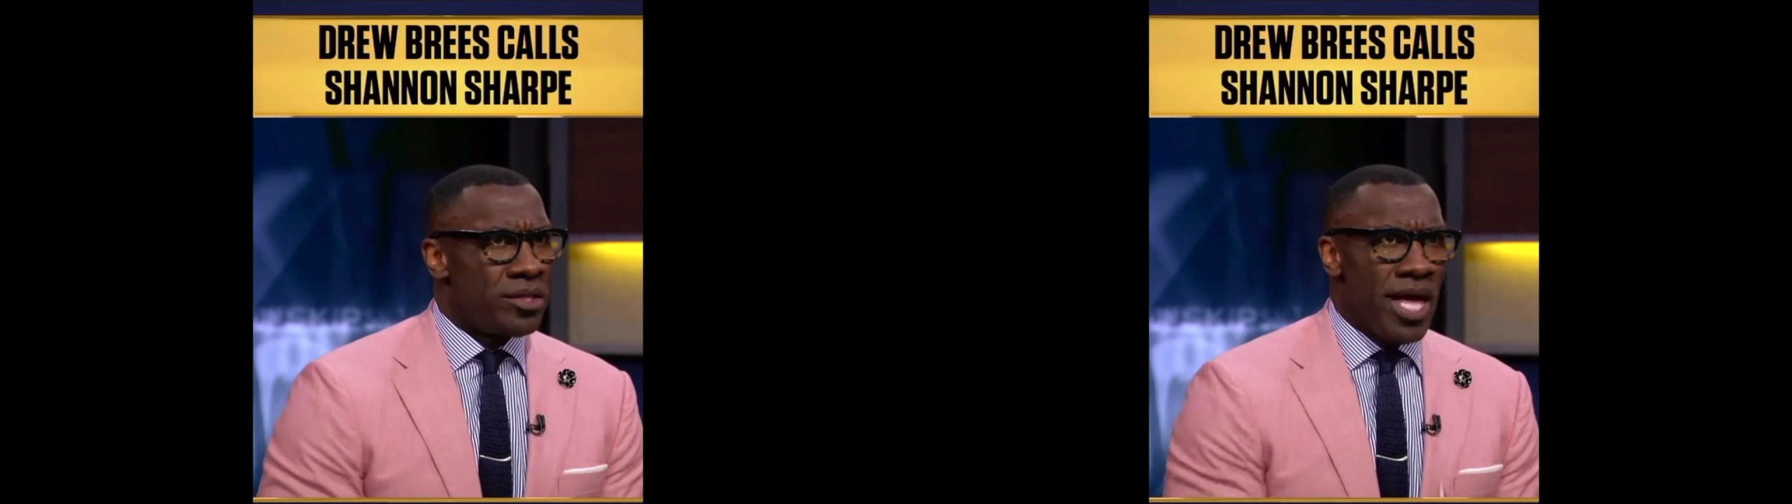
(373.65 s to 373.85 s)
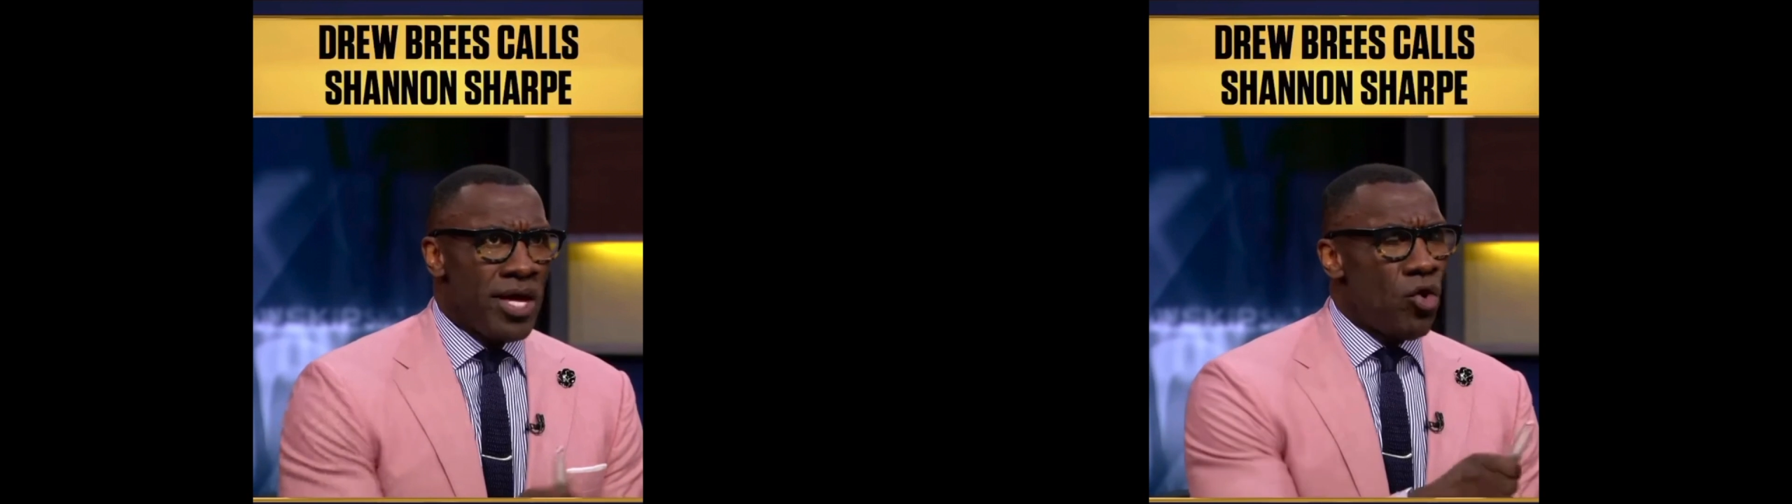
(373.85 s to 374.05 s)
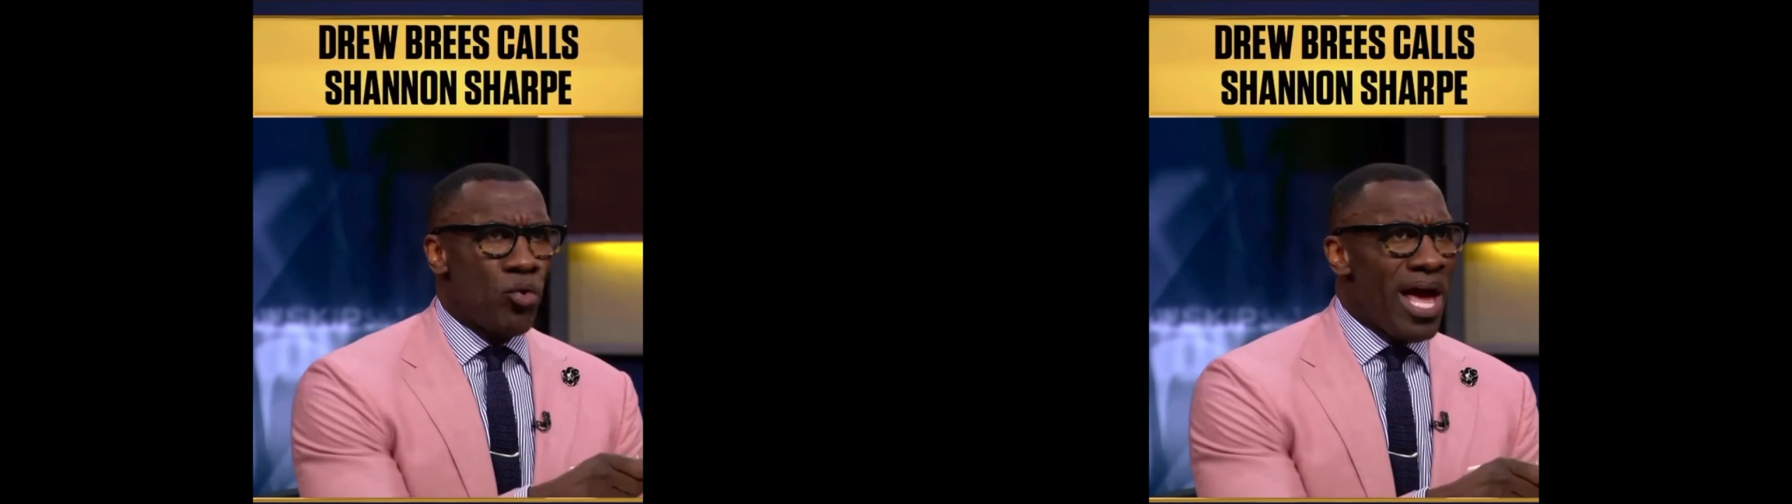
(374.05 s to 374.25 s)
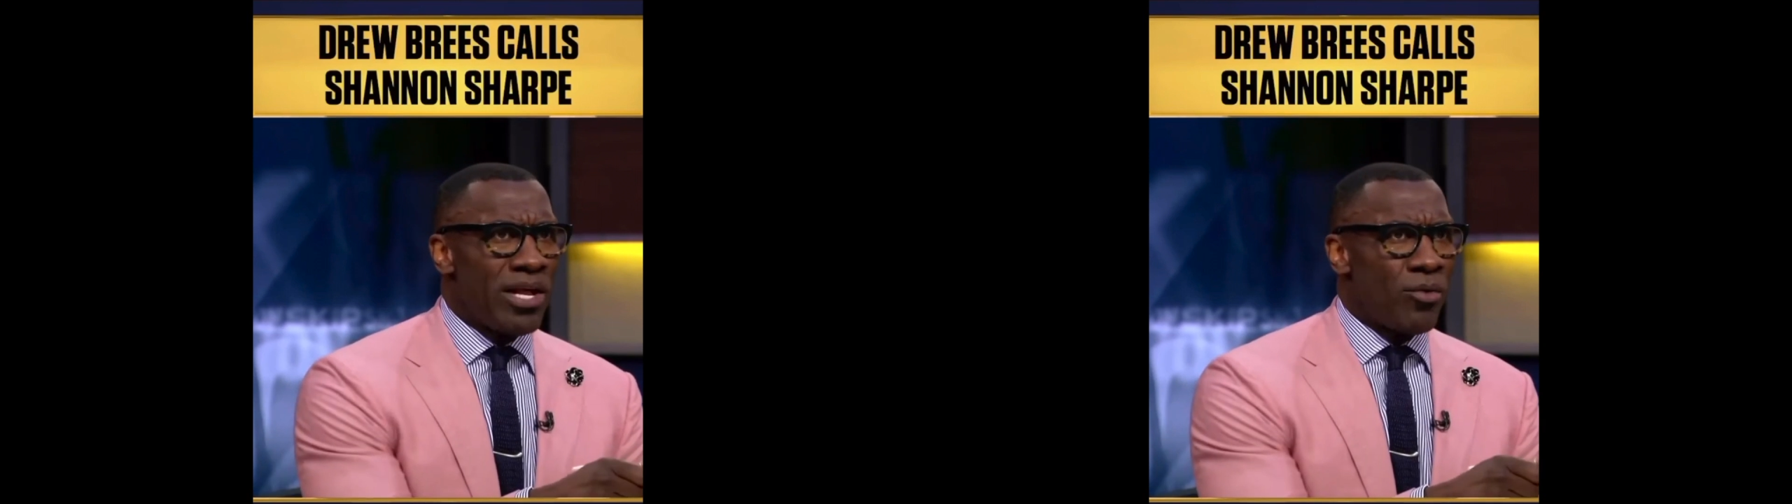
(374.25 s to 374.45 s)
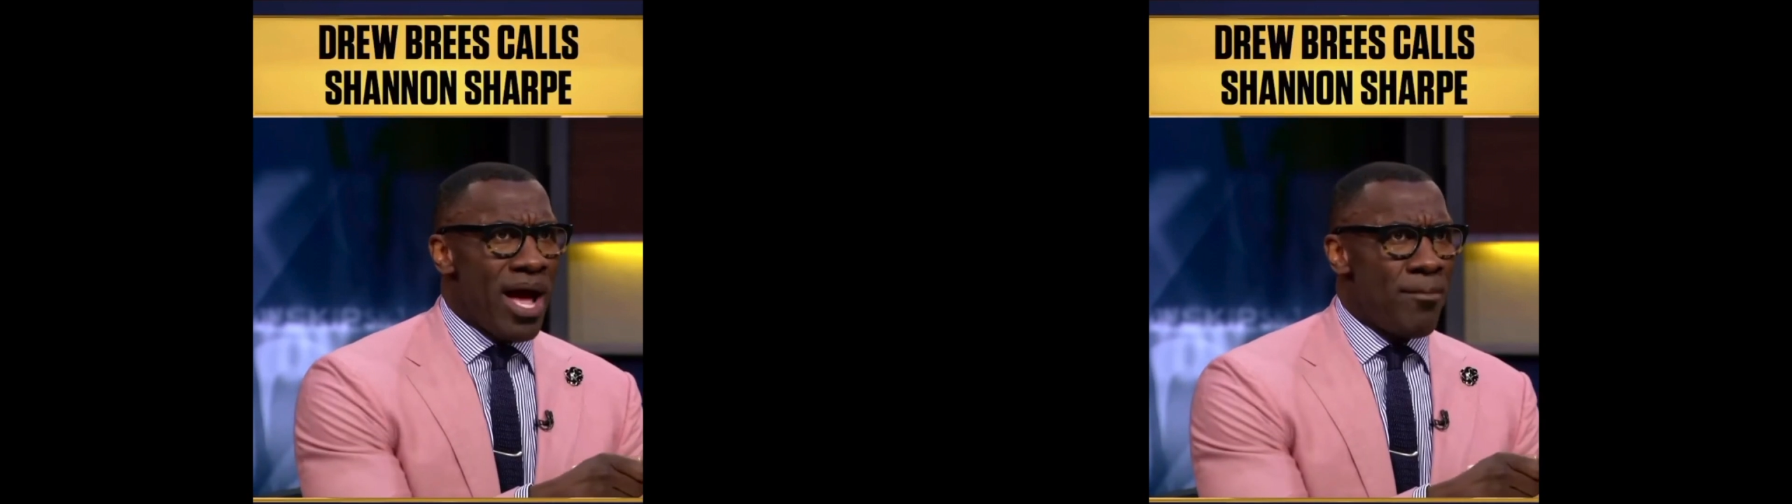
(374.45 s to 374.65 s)
They don't
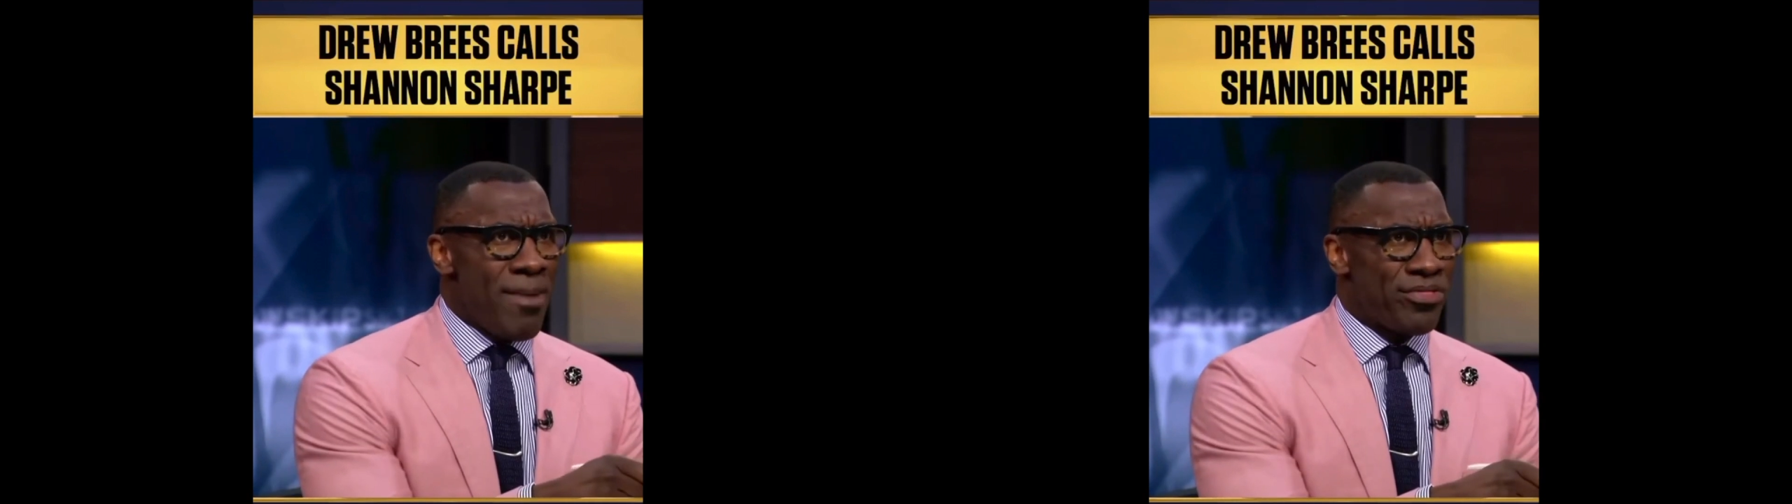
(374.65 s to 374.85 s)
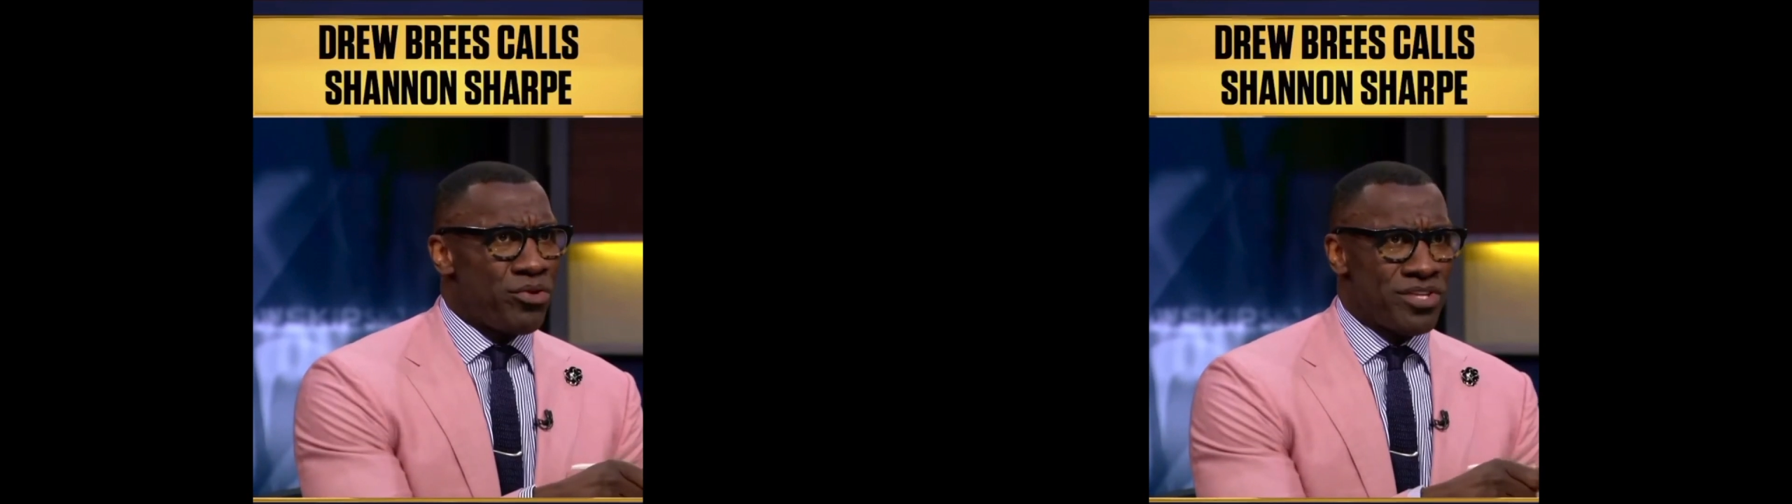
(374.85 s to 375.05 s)
rally around Matthew